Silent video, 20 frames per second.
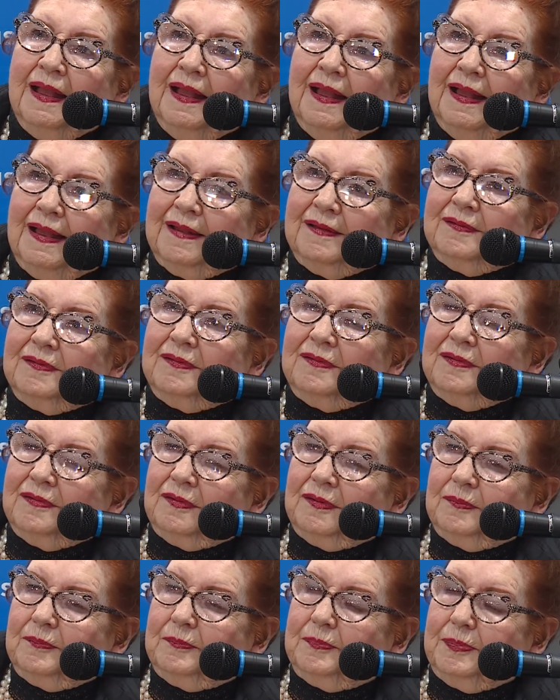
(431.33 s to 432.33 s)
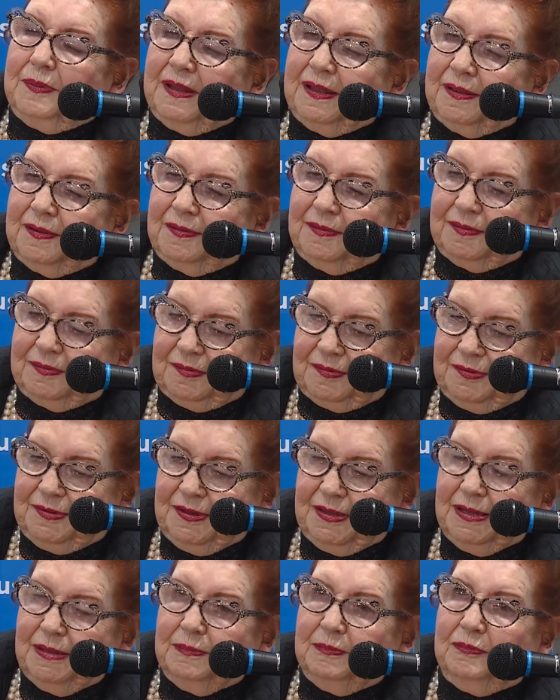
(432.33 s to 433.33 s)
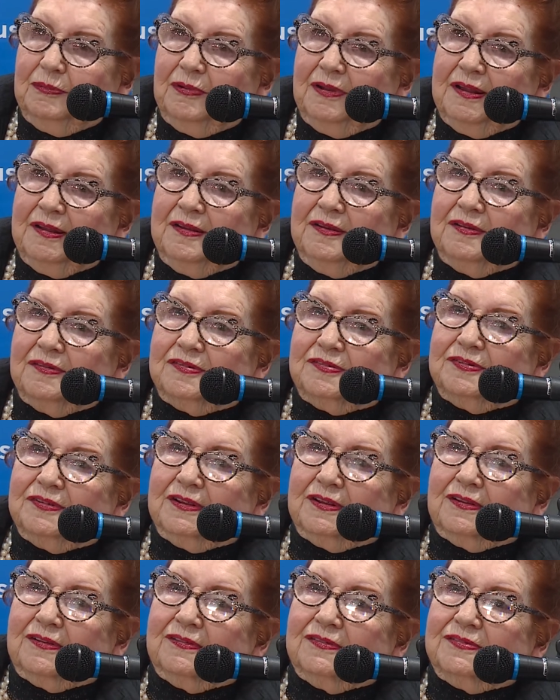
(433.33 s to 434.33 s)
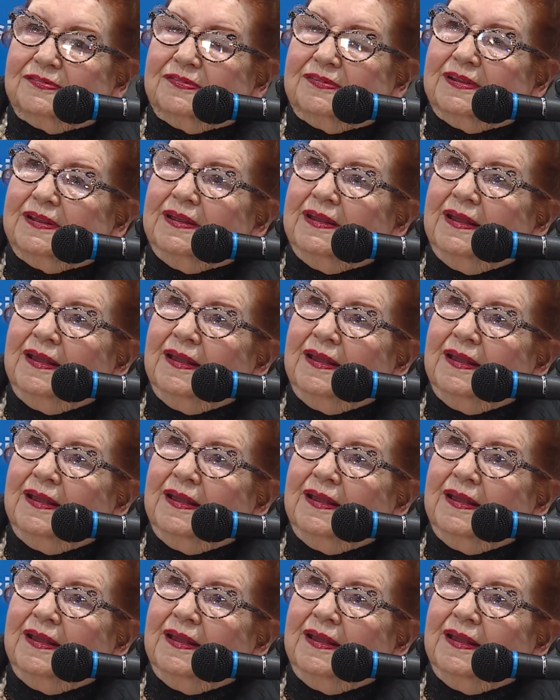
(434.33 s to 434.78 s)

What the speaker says: And the big, deep windowsills,